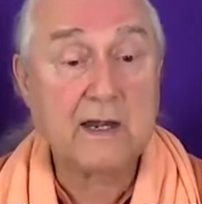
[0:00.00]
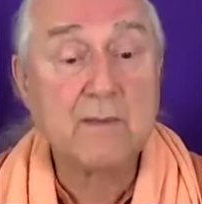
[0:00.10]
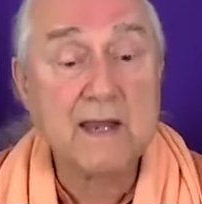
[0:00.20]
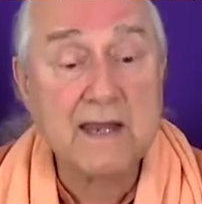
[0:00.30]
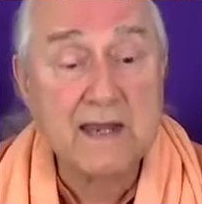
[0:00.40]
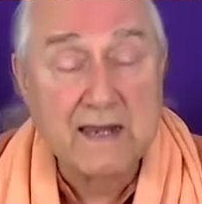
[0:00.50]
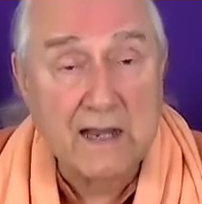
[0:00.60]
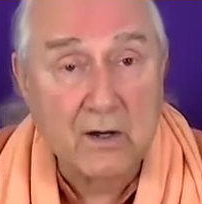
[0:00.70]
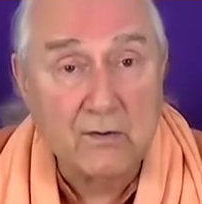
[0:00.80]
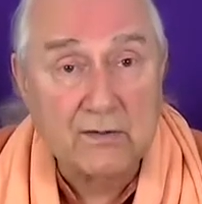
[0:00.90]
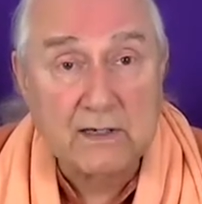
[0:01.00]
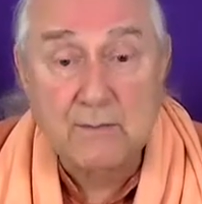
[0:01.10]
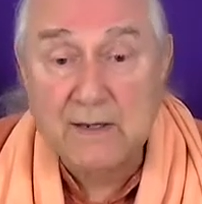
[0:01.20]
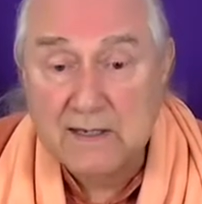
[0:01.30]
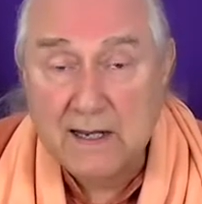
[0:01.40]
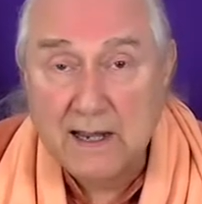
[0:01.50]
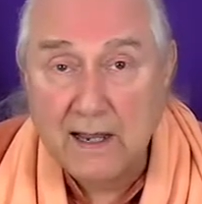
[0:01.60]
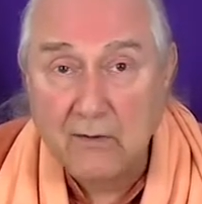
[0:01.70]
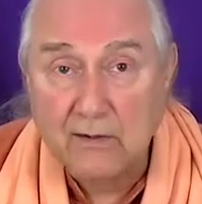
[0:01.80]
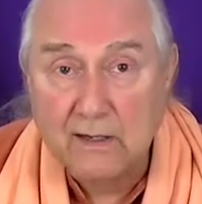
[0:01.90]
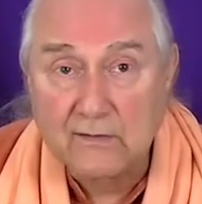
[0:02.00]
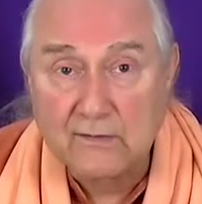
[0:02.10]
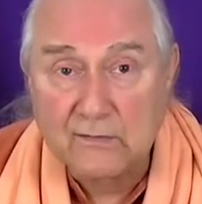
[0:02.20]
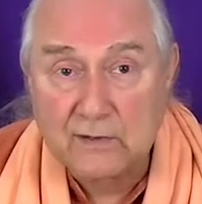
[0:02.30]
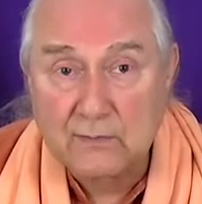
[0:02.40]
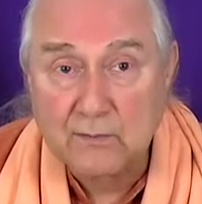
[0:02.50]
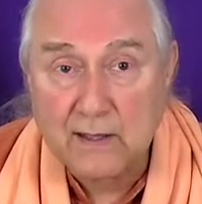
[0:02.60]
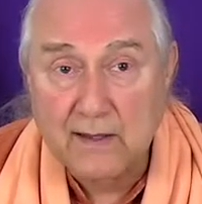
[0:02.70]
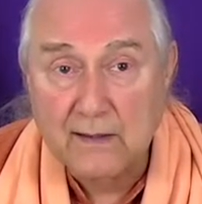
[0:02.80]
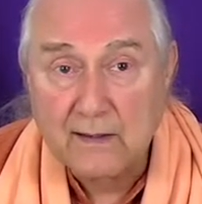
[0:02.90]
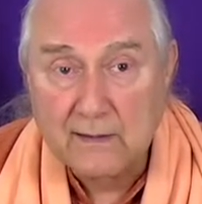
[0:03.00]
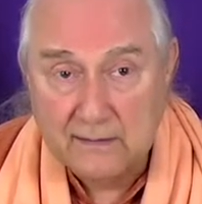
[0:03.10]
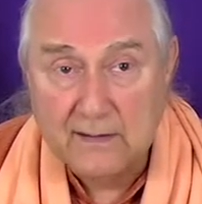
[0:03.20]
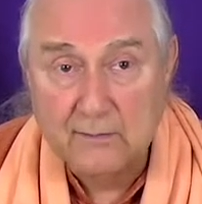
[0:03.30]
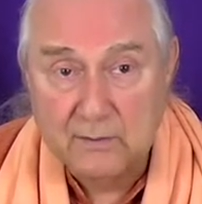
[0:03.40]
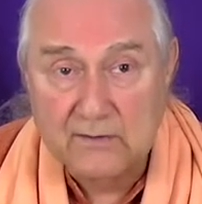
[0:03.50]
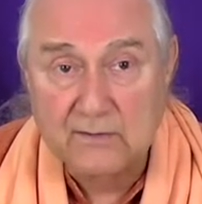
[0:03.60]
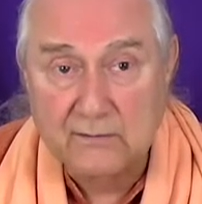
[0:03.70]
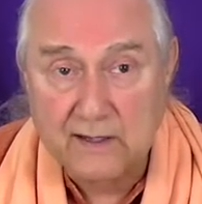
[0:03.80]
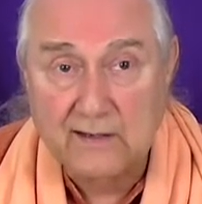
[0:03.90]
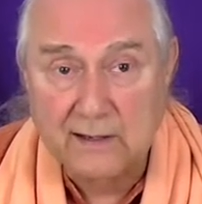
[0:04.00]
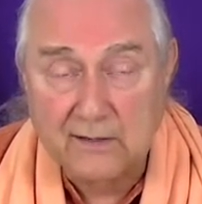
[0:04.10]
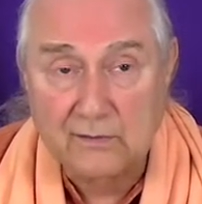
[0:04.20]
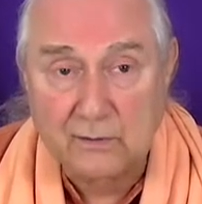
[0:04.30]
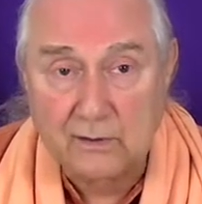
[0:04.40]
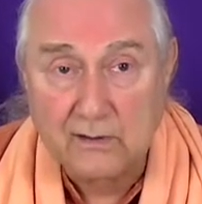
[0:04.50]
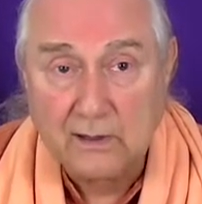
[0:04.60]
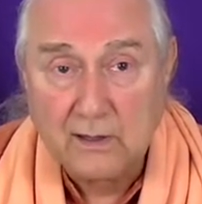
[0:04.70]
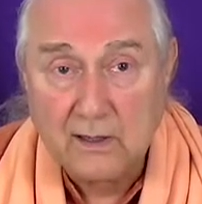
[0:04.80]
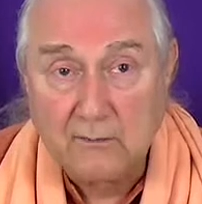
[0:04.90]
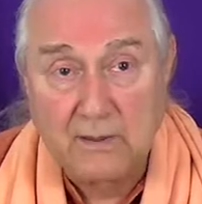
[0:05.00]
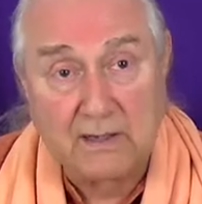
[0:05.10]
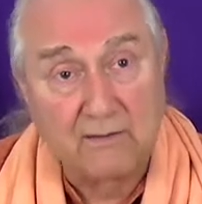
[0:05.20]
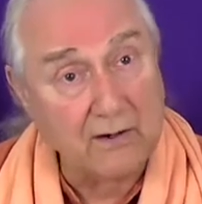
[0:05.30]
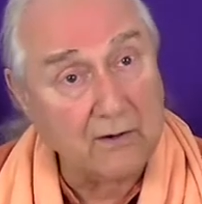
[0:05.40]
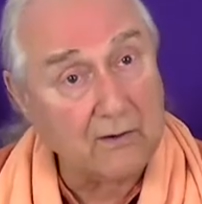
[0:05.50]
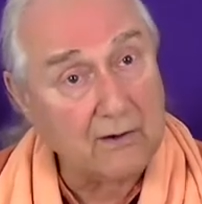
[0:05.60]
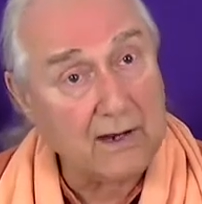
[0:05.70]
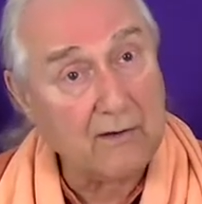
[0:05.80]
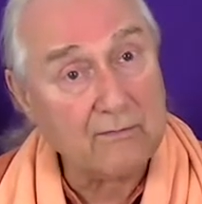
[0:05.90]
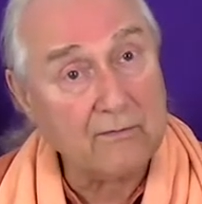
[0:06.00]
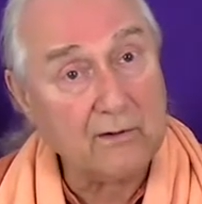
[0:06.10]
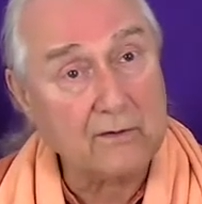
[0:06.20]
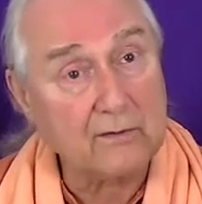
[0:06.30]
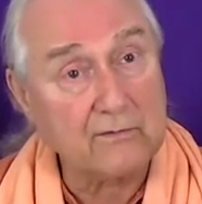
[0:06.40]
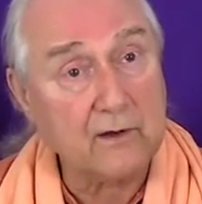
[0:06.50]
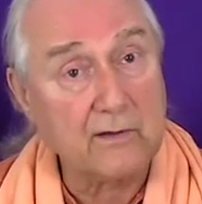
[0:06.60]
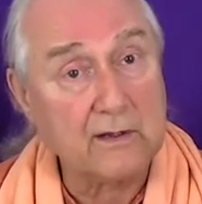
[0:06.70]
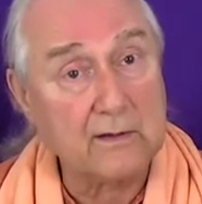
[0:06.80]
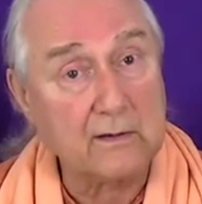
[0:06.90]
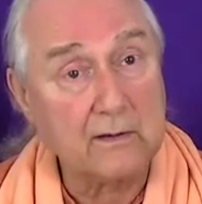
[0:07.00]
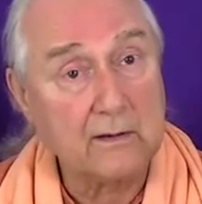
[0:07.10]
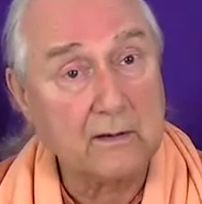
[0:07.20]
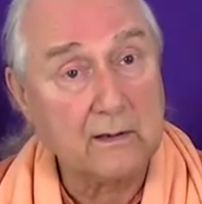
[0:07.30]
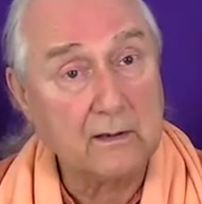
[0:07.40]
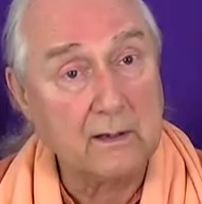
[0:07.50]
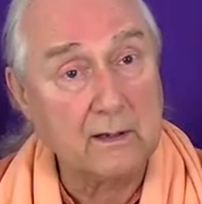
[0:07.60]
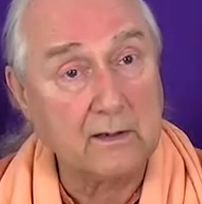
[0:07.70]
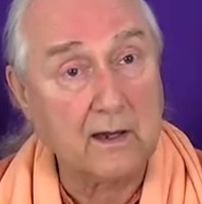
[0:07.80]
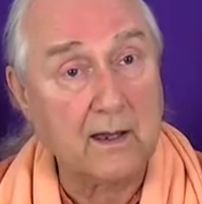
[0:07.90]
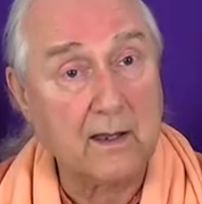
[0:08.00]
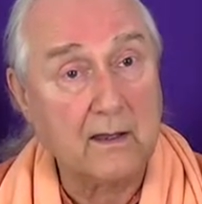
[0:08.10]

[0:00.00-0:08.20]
my neck out, stick my tongue out, and just sip that little bits of that nectar, being very careful not to fall in and die.